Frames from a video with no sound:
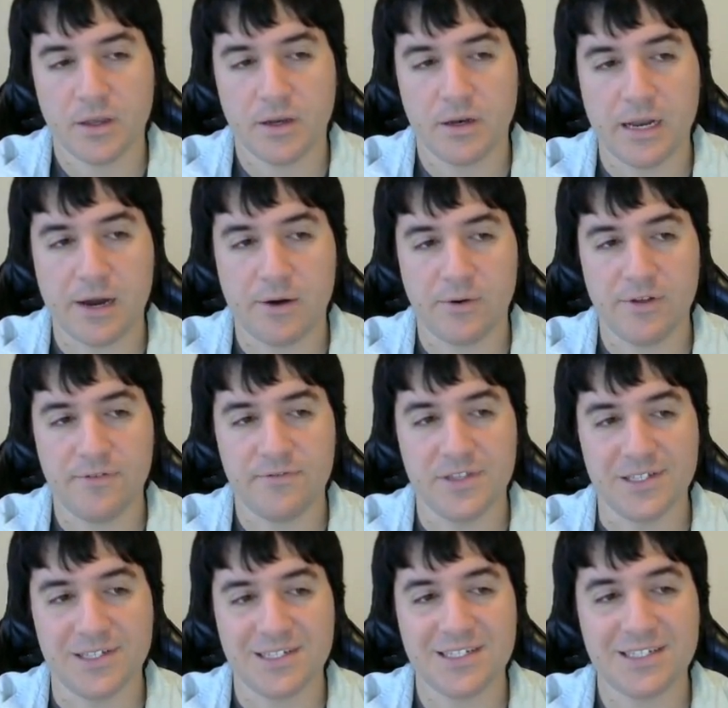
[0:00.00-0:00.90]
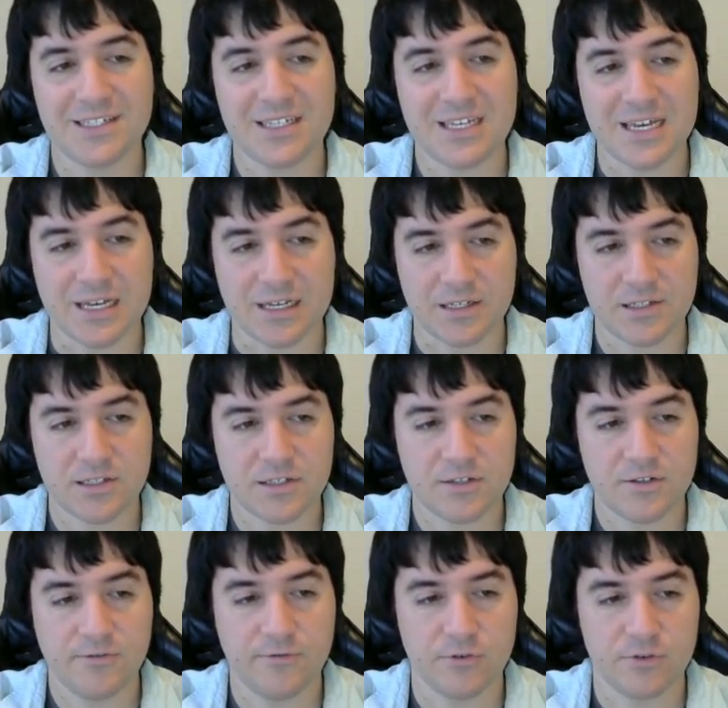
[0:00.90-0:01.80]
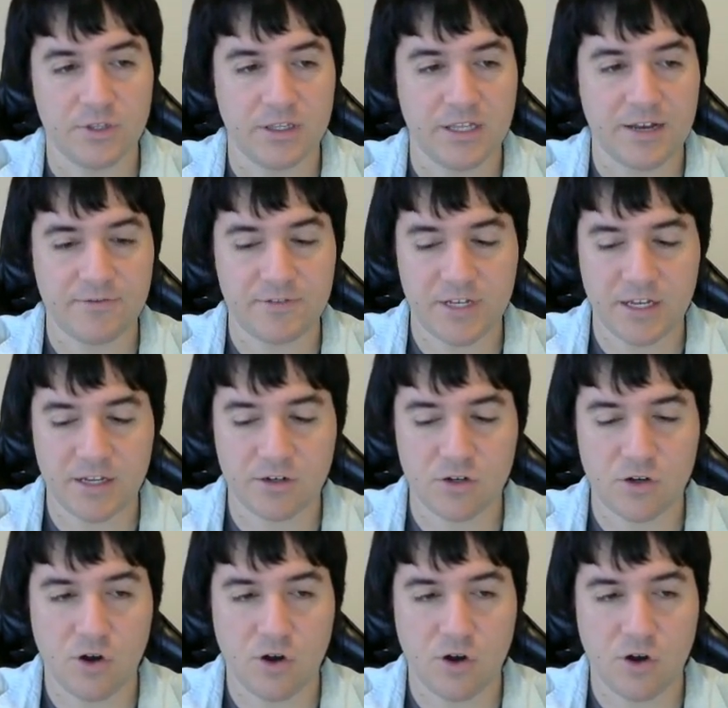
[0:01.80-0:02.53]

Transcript: Now, if the 6 for the left-hand